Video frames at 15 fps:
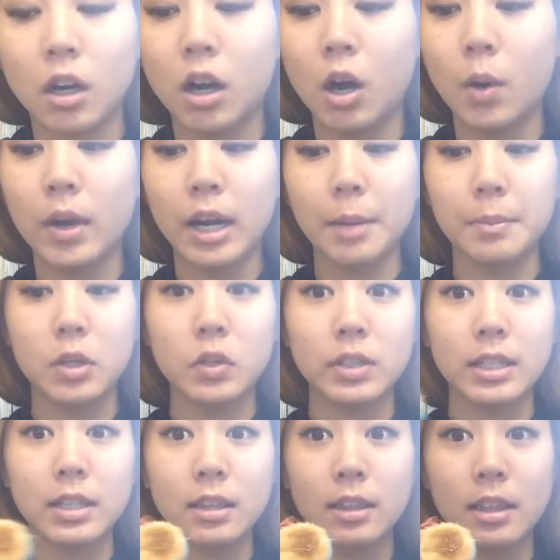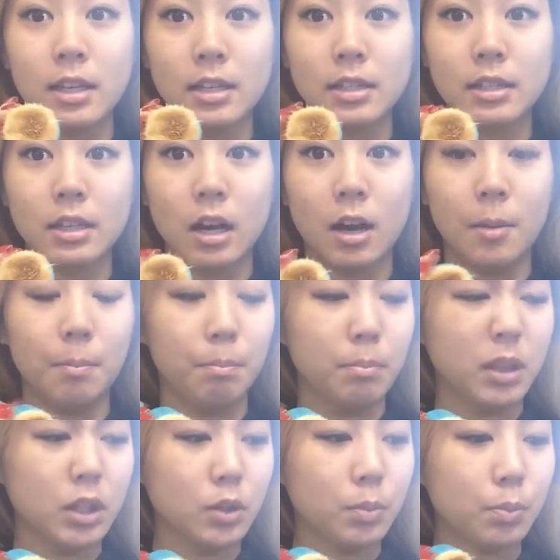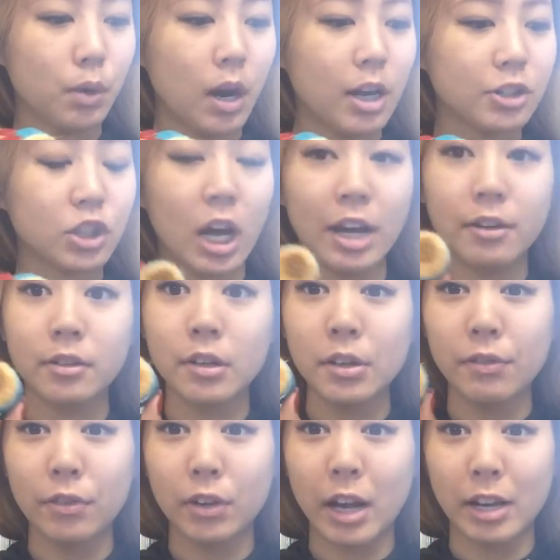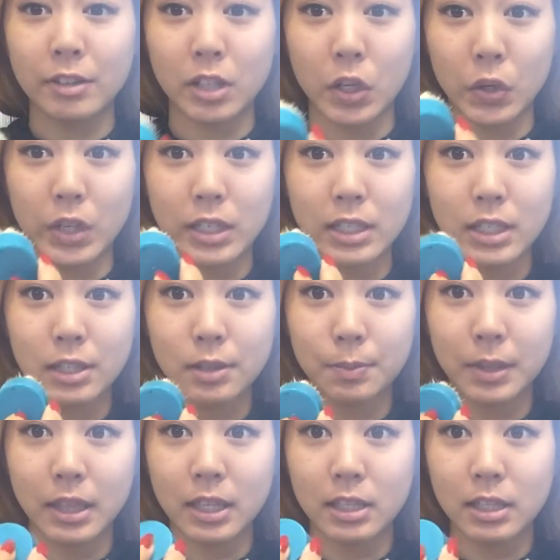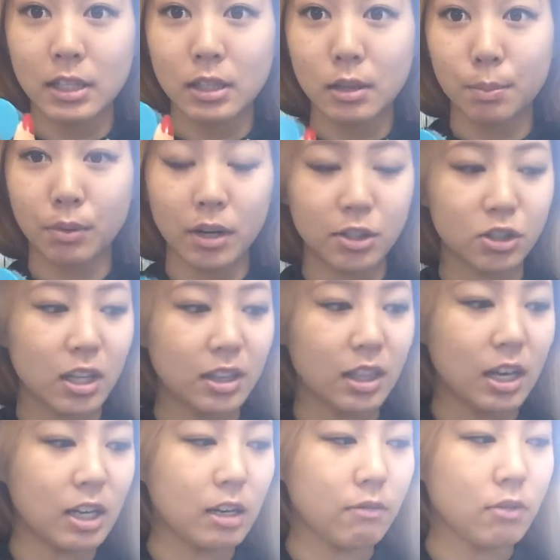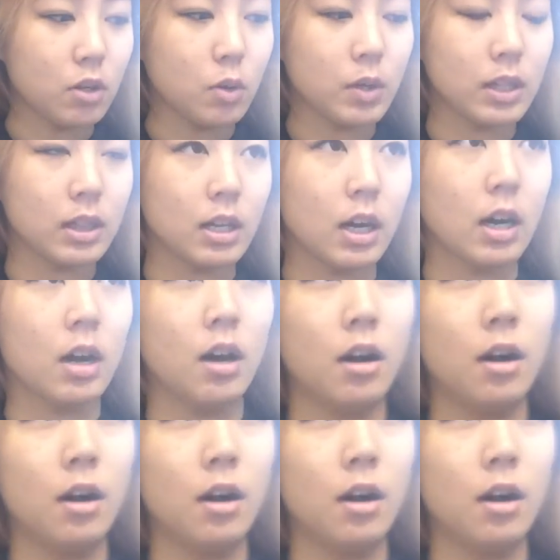Oh, and I'm using this blue brush. I don't know if you guys noticed this, but this is the brush that they give you in the,